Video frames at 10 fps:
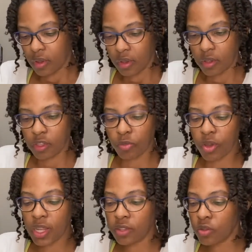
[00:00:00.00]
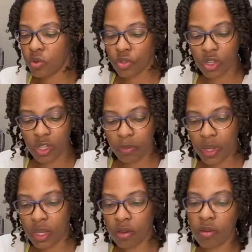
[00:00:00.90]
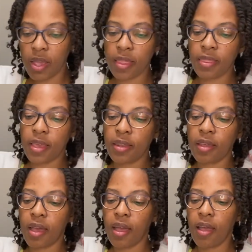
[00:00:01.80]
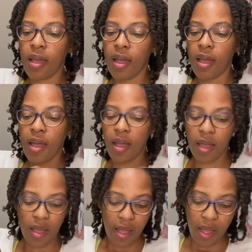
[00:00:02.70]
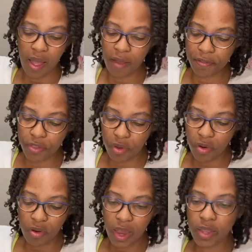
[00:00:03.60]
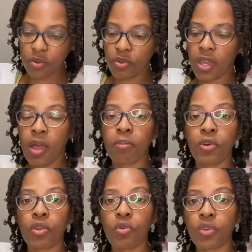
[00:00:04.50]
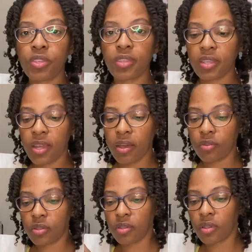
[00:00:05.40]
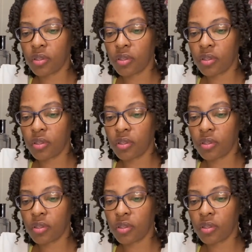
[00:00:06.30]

Spray that solution in my hair, and then after I do that, I'm going to rinse it out.